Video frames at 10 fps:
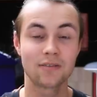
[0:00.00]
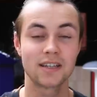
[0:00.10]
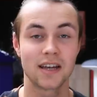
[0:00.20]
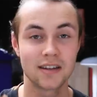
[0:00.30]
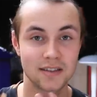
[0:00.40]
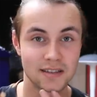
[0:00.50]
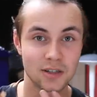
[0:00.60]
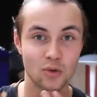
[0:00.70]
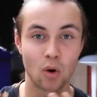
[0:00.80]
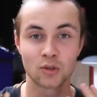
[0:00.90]
have a tendency
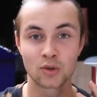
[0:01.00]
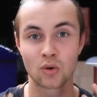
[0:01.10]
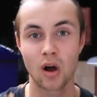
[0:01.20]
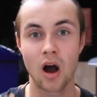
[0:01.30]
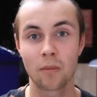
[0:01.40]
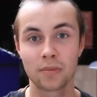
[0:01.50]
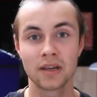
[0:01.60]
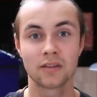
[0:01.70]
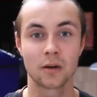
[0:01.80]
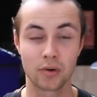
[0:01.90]
to also
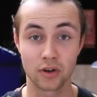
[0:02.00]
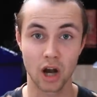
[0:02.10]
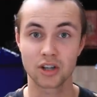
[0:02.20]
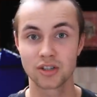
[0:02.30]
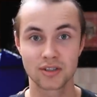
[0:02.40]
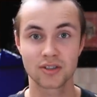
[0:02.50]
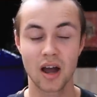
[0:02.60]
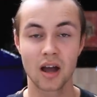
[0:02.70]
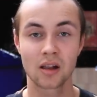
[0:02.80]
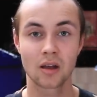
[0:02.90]
copy the production
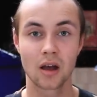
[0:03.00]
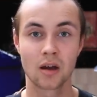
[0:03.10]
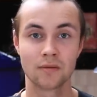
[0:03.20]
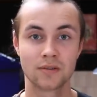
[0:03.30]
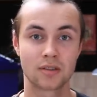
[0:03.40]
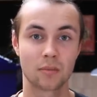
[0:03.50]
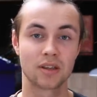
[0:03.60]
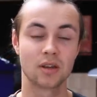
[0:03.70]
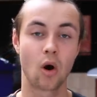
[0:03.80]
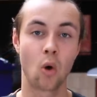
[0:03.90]
style of some
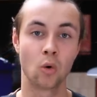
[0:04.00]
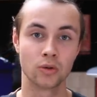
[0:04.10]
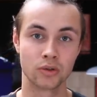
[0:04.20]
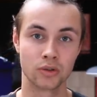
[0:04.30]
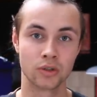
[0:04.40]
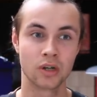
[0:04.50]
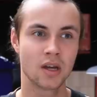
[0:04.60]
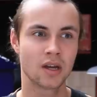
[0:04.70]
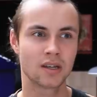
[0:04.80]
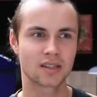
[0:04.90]
of the older
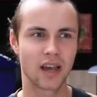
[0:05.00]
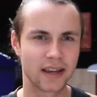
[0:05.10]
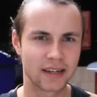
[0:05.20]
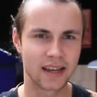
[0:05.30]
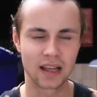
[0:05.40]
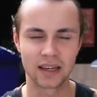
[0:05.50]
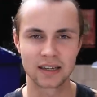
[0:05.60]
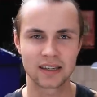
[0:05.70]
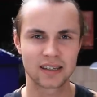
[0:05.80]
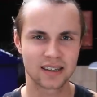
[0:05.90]

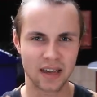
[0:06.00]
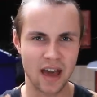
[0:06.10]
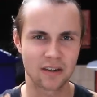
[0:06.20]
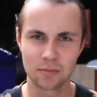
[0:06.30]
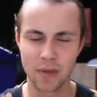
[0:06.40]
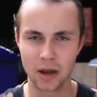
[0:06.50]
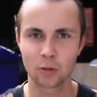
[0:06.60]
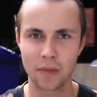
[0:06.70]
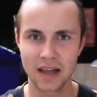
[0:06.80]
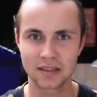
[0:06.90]
psychedelic heavy
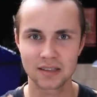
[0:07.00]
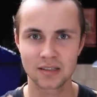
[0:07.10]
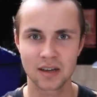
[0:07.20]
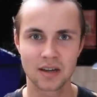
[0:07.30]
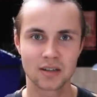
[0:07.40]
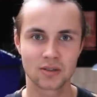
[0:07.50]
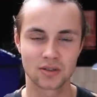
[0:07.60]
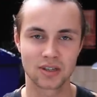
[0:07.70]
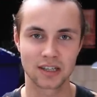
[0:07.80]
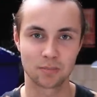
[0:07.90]
metal bands,
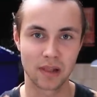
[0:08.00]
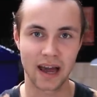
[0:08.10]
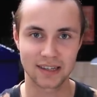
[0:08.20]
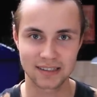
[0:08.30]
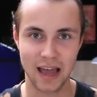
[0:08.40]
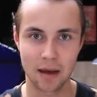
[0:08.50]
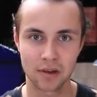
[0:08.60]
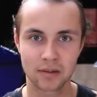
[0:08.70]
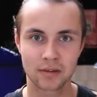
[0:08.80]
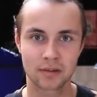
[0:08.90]
such as Black
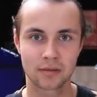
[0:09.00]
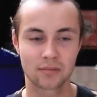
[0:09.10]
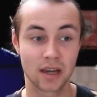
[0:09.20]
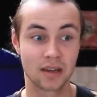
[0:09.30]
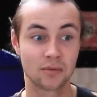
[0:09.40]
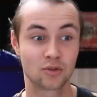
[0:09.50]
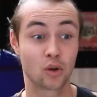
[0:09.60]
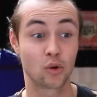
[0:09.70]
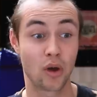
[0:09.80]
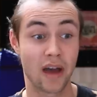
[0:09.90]
Sabbath. They
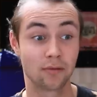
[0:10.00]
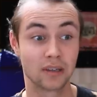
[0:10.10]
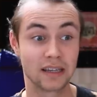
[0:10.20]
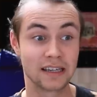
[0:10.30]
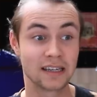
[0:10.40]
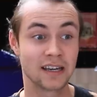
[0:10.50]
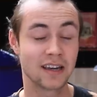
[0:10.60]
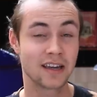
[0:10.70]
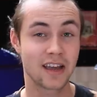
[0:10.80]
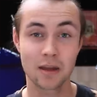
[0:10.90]
try to heavily
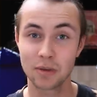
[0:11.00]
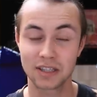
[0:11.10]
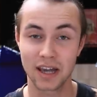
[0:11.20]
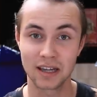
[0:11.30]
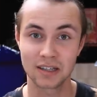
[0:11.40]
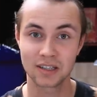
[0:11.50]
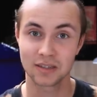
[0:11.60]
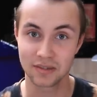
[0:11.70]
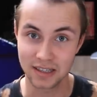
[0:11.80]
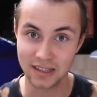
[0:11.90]
imitate
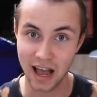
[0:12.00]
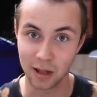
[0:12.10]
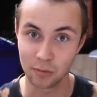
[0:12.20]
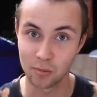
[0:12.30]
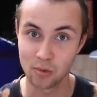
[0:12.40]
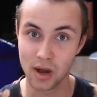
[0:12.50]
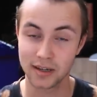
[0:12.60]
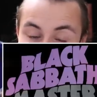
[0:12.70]
this album right